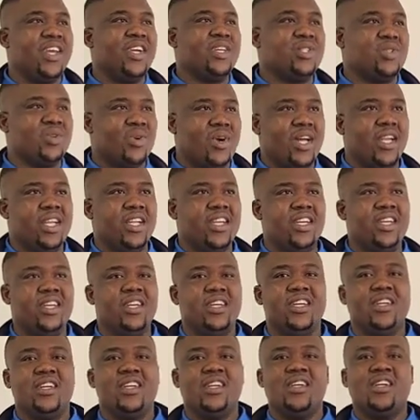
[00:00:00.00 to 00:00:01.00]
Actually,
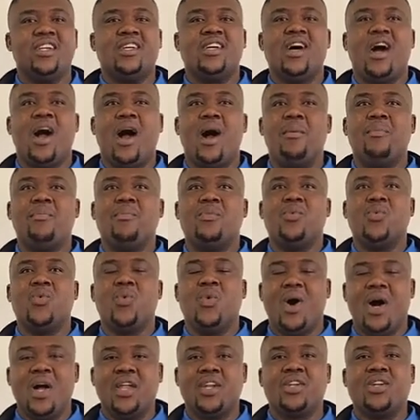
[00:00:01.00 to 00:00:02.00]
I'm
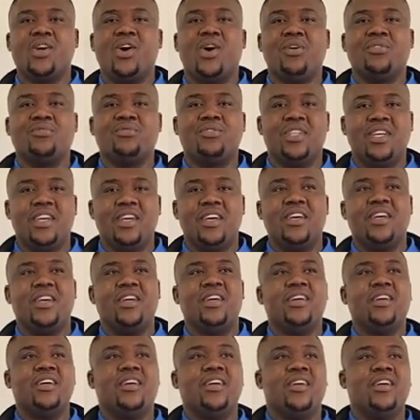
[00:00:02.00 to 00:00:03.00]
one of
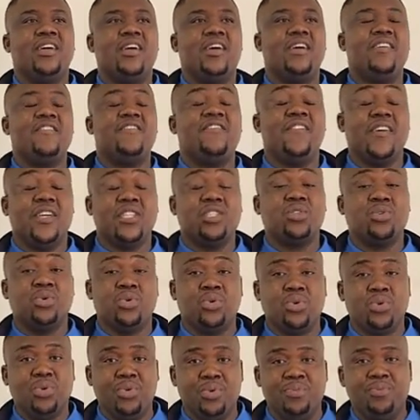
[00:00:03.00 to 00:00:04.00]
the first
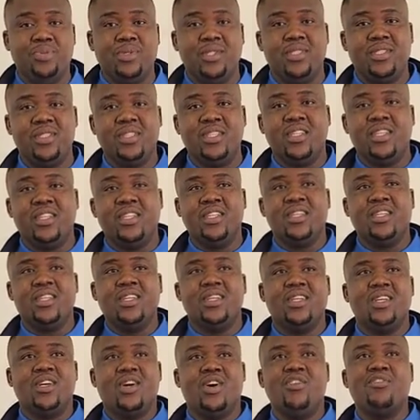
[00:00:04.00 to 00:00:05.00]
groups
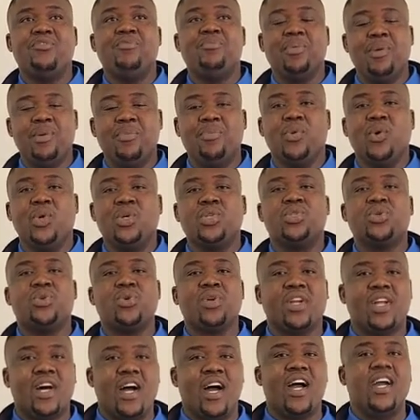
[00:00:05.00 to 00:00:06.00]
of people to
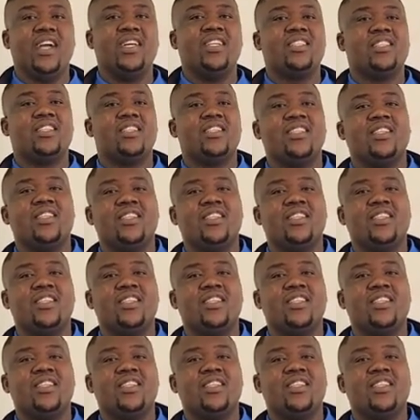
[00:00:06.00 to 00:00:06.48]
write